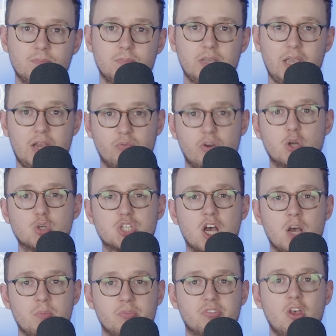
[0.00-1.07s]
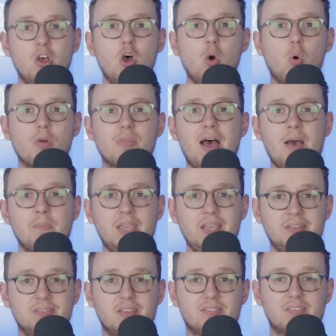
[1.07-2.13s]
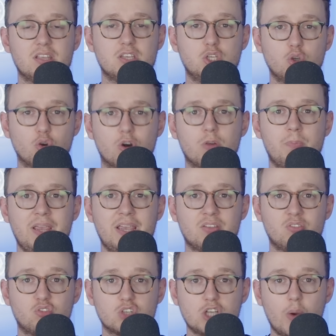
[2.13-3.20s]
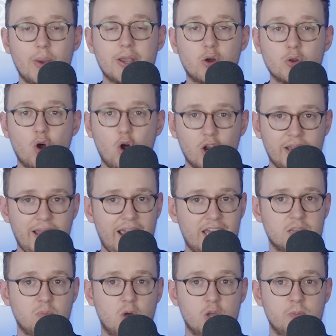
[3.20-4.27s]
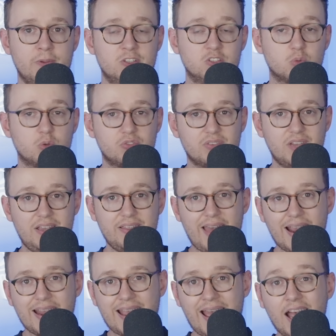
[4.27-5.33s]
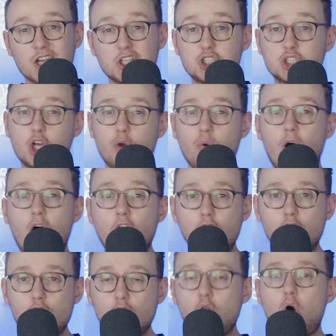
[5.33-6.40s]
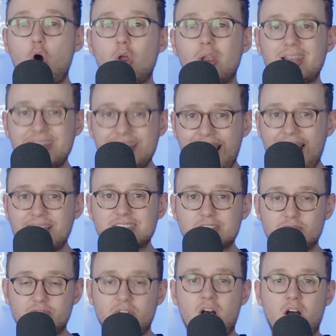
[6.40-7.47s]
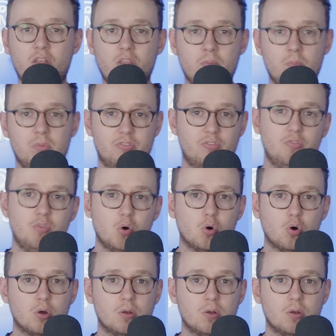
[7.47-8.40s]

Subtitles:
In real terms, what that means is that Europeans going on holiday at the moment will see their cash go a lot less far than before.